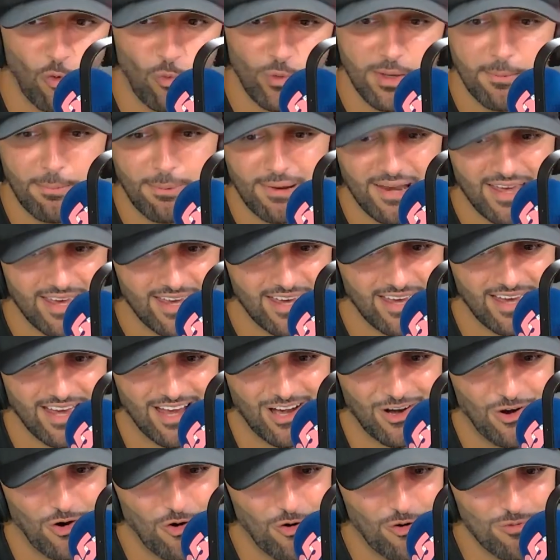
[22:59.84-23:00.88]
We play it at
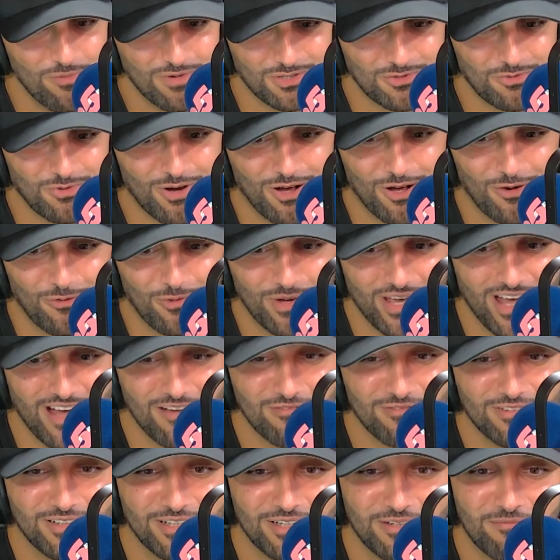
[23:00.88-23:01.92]
home as well. We
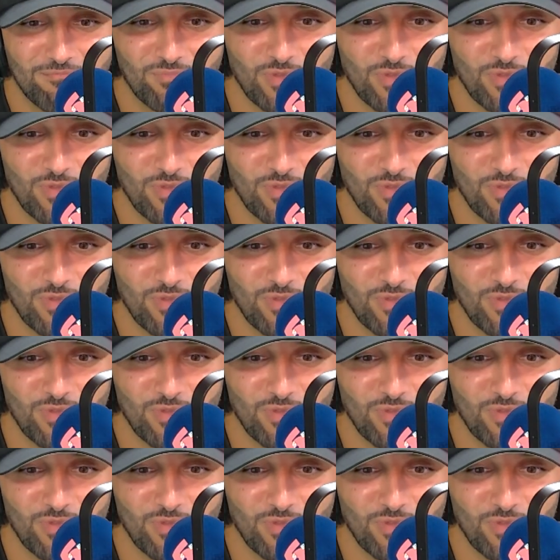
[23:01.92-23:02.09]
have a